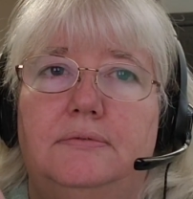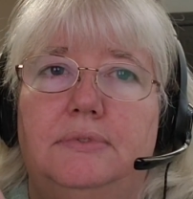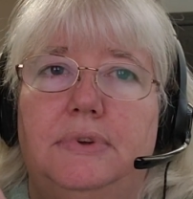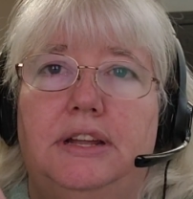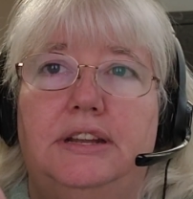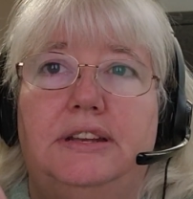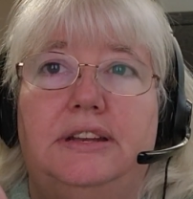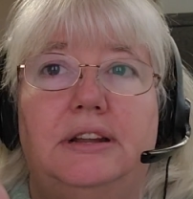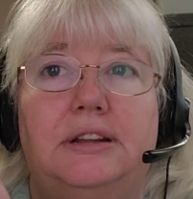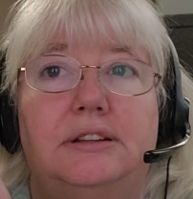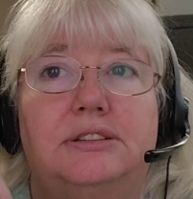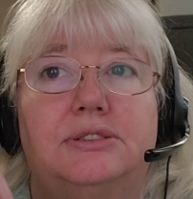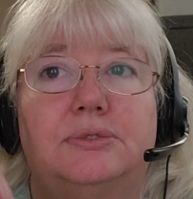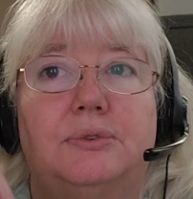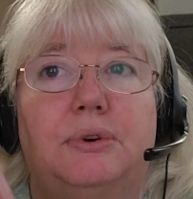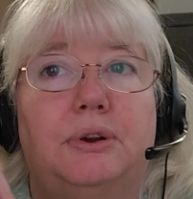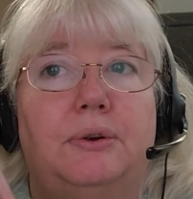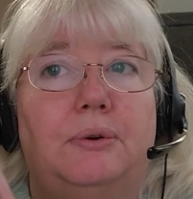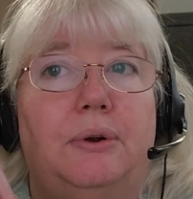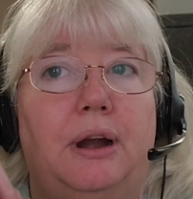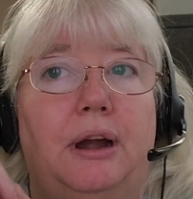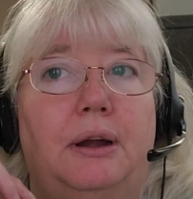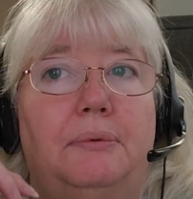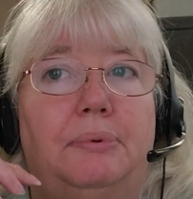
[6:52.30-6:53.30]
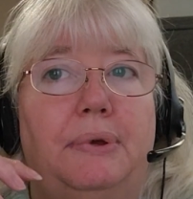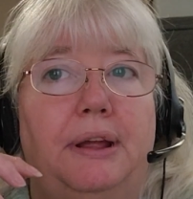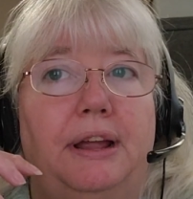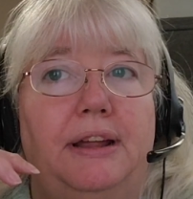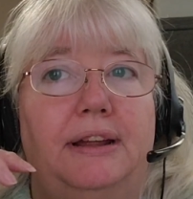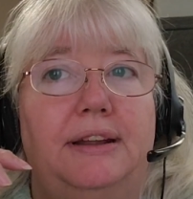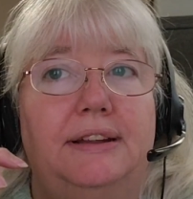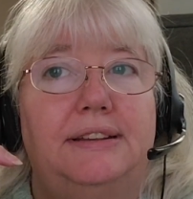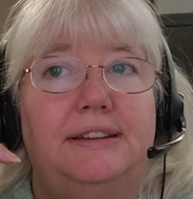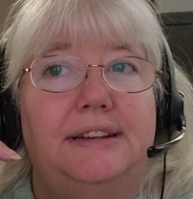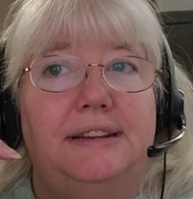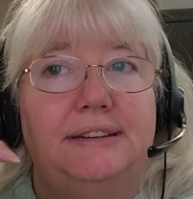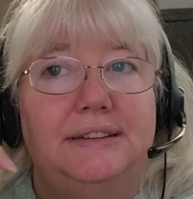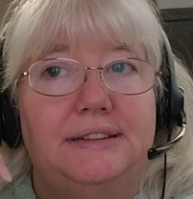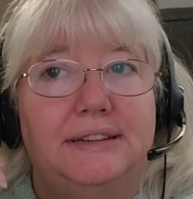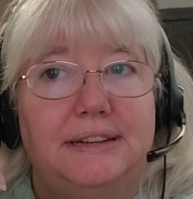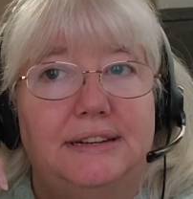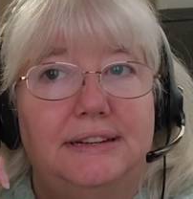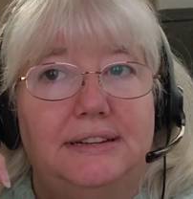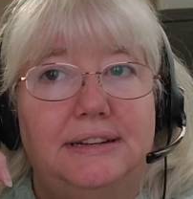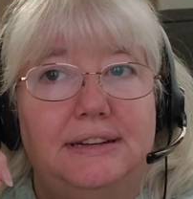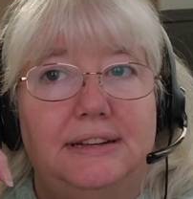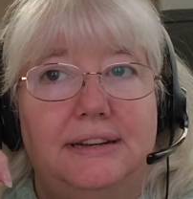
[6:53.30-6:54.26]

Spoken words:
It does require paying attention.